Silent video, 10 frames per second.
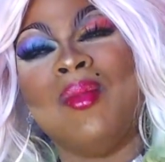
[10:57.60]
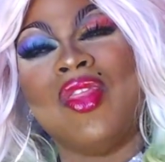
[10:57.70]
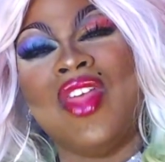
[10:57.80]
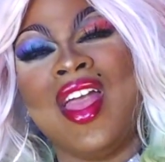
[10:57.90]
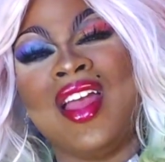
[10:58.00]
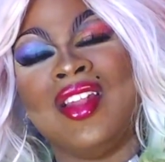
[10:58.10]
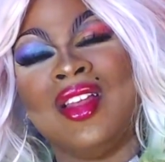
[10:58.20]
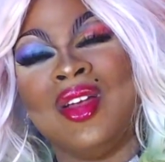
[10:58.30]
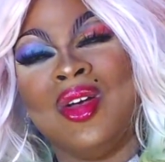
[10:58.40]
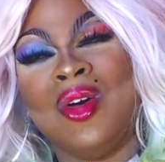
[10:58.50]
But then
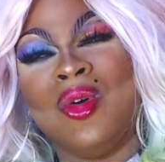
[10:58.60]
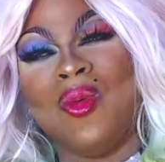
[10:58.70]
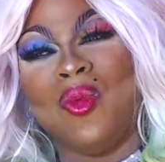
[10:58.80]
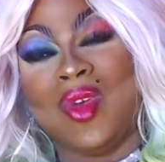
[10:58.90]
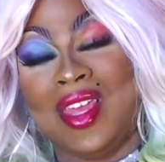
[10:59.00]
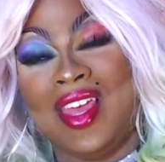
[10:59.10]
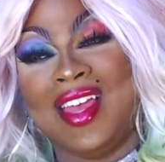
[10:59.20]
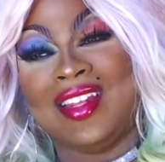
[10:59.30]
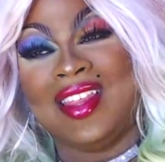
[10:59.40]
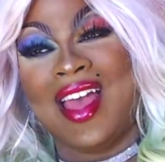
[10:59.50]
we
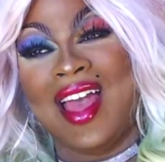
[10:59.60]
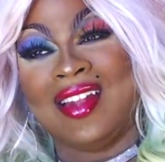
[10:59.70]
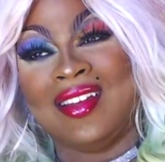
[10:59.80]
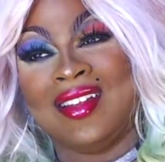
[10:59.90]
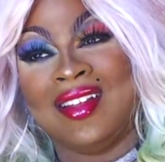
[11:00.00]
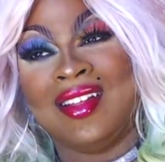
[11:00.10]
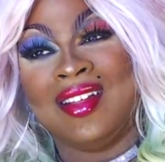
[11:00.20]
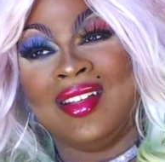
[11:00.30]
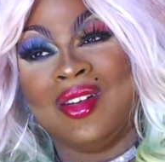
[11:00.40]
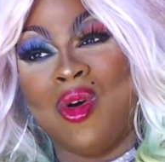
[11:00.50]
hit that
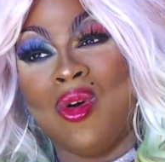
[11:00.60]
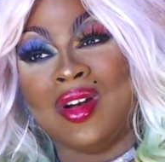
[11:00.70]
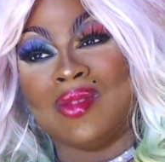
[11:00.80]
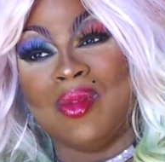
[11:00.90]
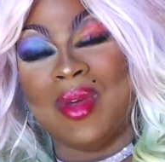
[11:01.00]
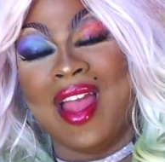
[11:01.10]
chorus when we